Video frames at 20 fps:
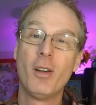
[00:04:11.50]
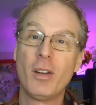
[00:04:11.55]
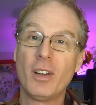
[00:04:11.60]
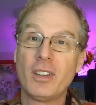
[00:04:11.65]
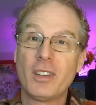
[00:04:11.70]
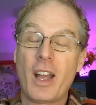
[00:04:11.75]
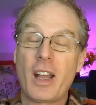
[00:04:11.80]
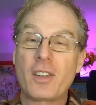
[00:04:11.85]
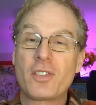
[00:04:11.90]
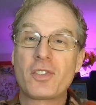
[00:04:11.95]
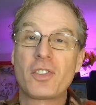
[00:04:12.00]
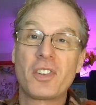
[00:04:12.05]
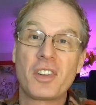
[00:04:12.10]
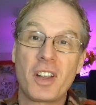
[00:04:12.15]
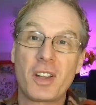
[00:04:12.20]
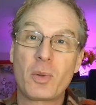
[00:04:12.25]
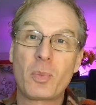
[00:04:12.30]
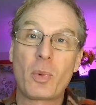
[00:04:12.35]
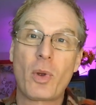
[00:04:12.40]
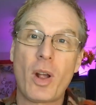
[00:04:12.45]
well, actually,
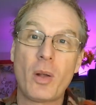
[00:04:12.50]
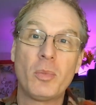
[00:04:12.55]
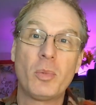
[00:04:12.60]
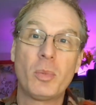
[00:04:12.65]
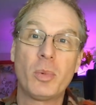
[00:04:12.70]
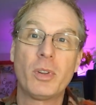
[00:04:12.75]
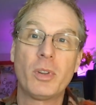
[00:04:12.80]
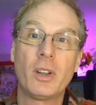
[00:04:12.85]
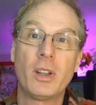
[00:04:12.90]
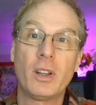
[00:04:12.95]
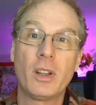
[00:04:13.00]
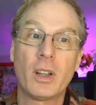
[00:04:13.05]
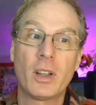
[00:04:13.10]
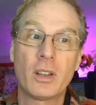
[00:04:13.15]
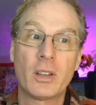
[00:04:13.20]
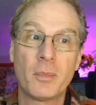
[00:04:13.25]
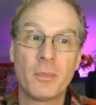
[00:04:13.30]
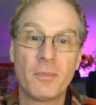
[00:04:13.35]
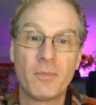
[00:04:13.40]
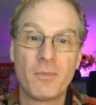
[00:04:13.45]
that's probably
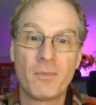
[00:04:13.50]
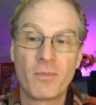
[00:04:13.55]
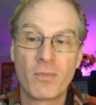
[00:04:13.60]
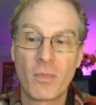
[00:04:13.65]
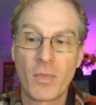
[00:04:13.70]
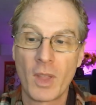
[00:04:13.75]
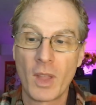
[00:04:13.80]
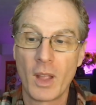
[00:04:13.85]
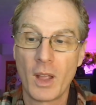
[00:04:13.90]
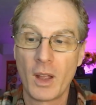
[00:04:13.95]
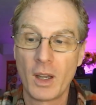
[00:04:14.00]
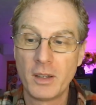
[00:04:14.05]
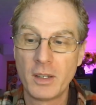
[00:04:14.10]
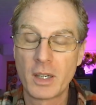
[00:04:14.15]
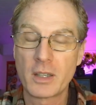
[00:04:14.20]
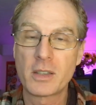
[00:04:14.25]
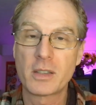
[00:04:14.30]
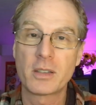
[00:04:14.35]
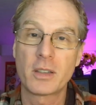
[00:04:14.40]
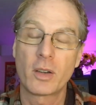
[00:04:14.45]
um,
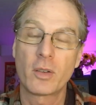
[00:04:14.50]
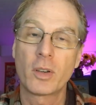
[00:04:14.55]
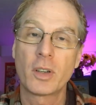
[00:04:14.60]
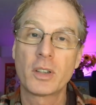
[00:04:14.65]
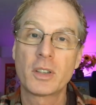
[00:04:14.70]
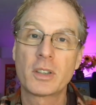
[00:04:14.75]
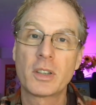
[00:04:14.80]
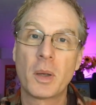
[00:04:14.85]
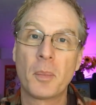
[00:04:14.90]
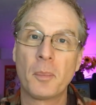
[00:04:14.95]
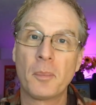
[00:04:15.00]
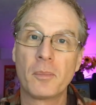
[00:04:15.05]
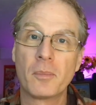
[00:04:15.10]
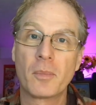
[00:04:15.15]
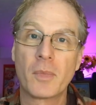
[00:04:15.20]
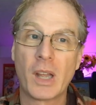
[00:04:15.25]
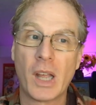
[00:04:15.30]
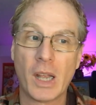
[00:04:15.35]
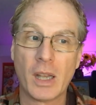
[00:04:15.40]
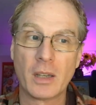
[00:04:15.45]
necessary in some
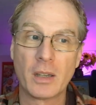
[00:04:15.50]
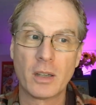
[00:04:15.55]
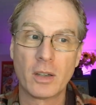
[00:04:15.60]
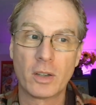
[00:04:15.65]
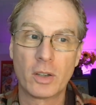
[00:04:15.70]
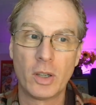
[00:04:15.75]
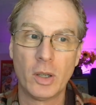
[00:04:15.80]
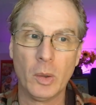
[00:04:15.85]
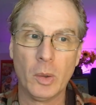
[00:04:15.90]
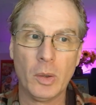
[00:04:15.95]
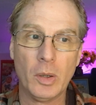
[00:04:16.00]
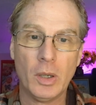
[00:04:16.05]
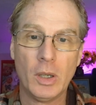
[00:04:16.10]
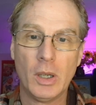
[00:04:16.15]
cases, too.